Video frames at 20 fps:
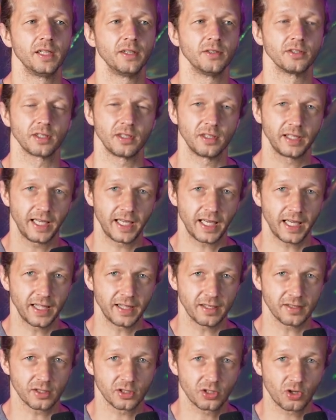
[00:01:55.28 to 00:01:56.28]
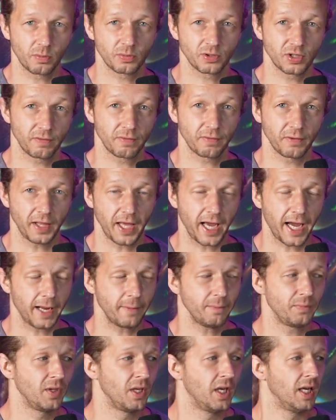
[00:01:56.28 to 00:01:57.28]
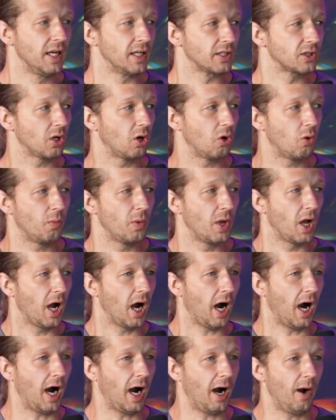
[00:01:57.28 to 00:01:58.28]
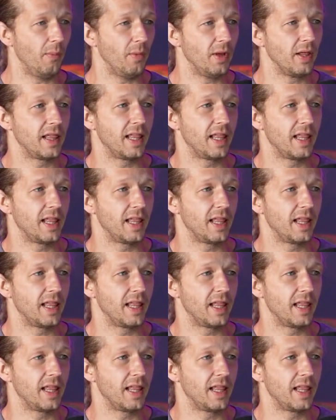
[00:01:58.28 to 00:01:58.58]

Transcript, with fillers: there's a link in the description for that so um,